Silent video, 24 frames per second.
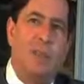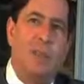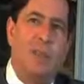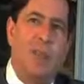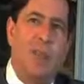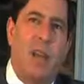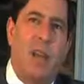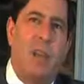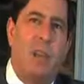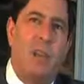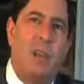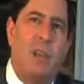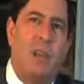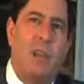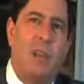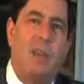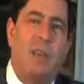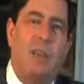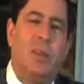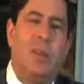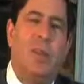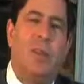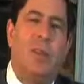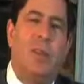
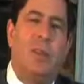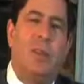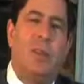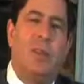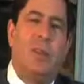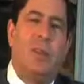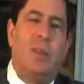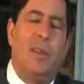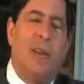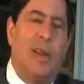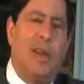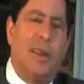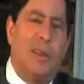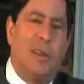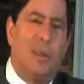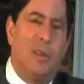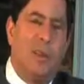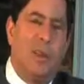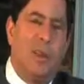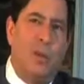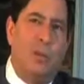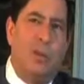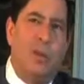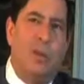timely
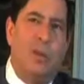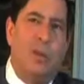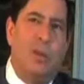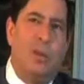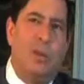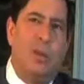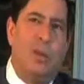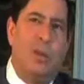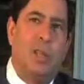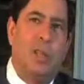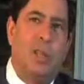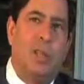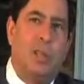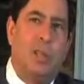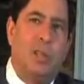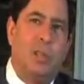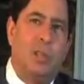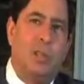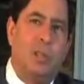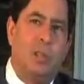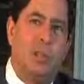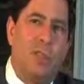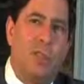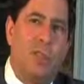diagnose a particular
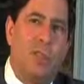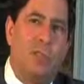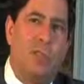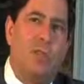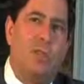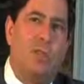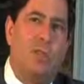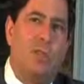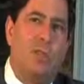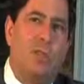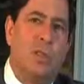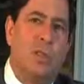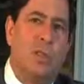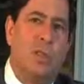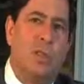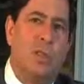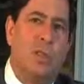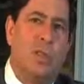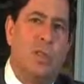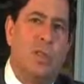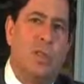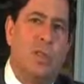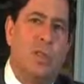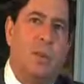disease, for
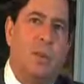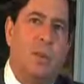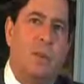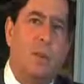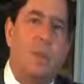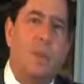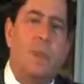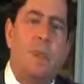example,